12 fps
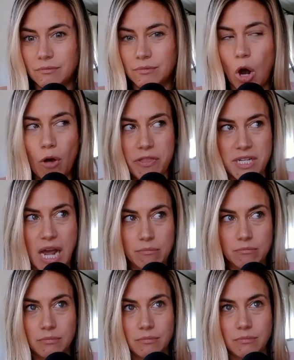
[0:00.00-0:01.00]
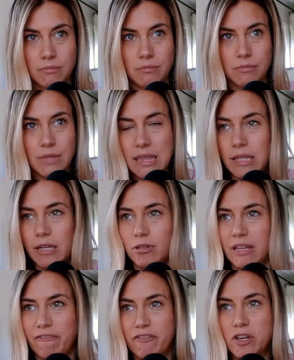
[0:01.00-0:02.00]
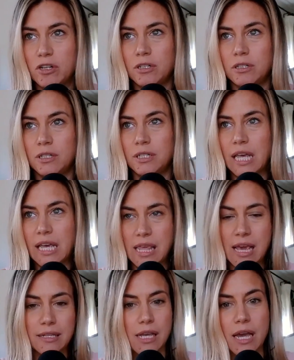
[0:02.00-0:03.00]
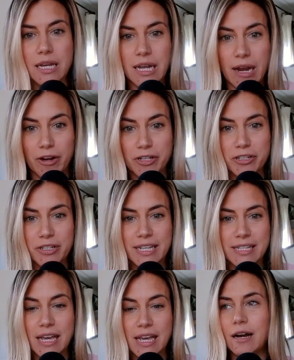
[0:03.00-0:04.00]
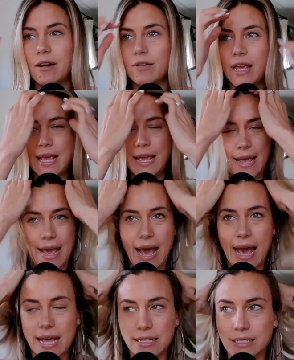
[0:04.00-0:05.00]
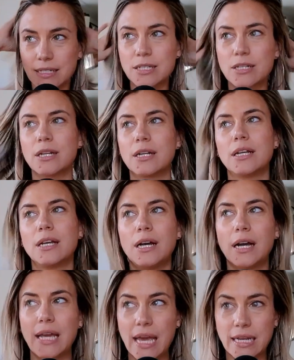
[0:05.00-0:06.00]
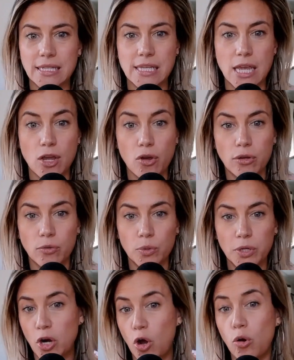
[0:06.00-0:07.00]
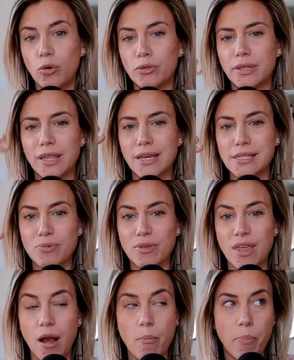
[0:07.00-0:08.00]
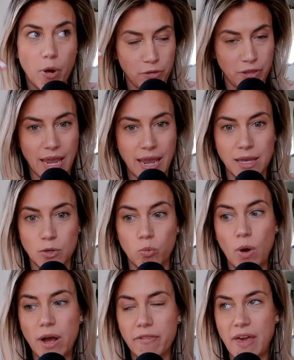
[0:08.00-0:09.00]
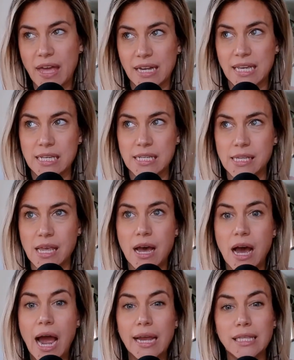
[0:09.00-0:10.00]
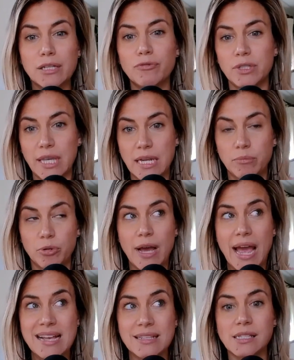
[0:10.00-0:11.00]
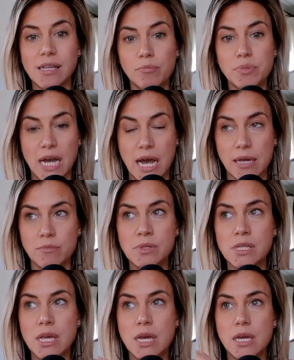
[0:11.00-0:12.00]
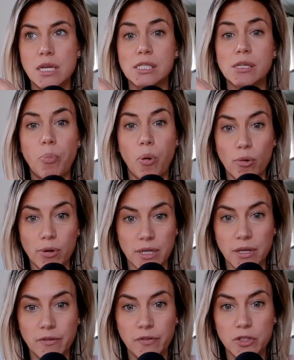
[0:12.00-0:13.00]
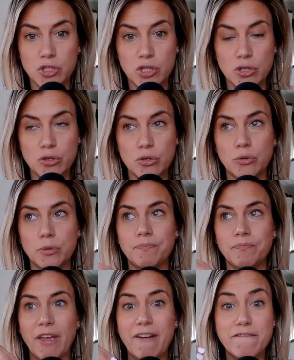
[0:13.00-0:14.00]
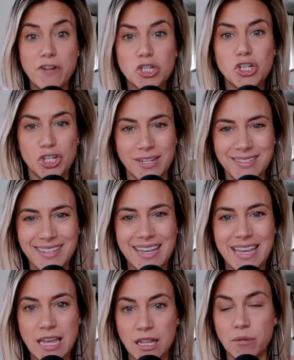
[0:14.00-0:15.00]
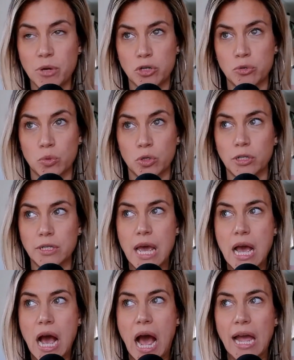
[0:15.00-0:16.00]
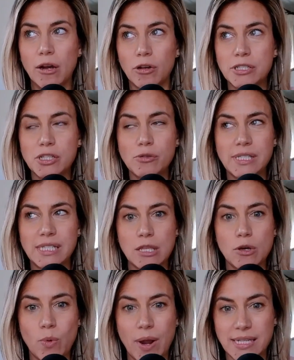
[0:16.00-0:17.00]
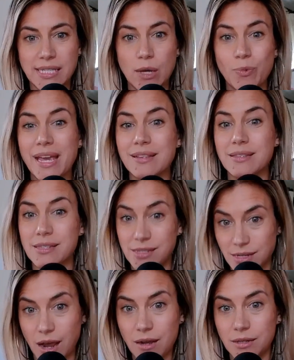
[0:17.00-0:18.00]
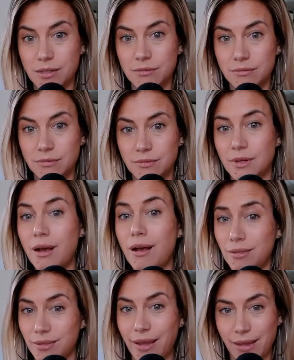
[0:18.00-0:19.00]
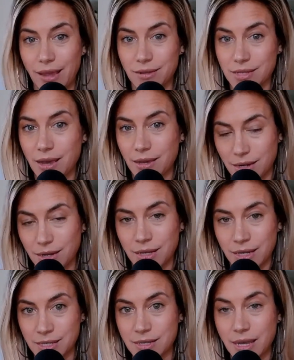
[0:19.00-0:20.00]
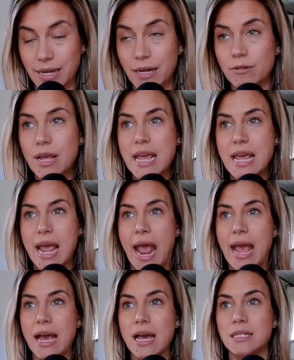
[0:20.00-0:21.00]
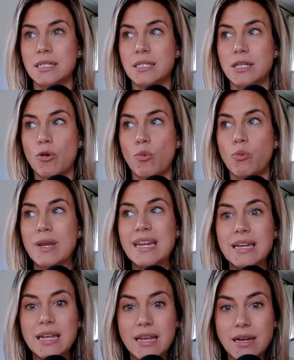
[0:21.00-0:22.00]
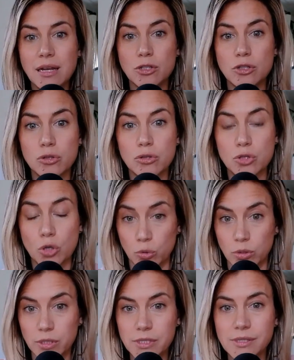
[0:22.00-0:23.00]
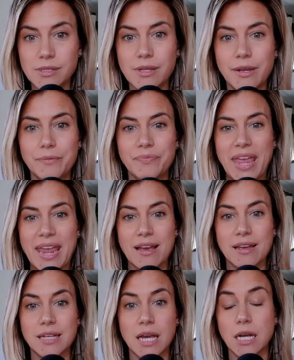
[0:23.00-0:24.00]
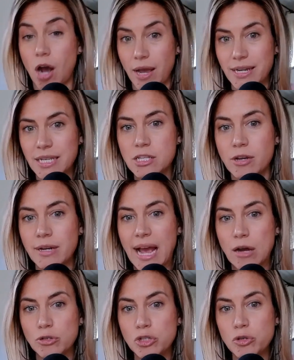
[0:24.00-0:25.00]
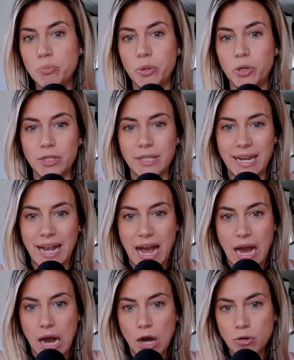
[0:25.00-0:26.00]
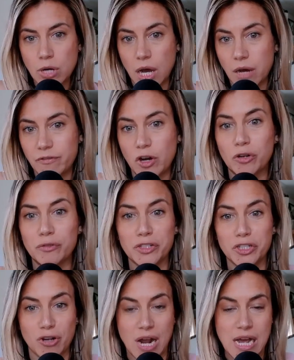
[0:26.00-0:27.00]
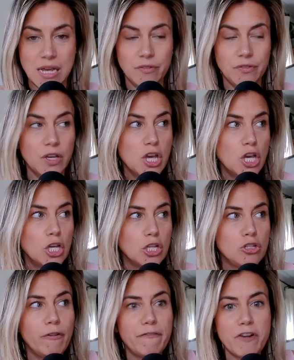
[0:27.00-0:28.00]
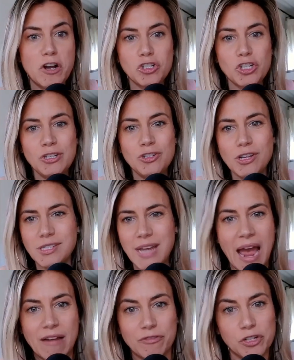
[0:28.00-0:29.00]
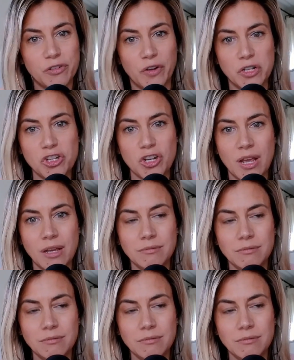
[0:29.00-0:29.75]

all the time. They literally feel like the anxiety character in Inside Out. And again, it's like, we're going to hold this with like a both and. While that is highly relatable and sometimes supportive to function in the modern world, I also see the ways that we get stuck, like anxiety and Inside Out. And we need tools and guidance on how to pull it out of overdrive to function just average functioning,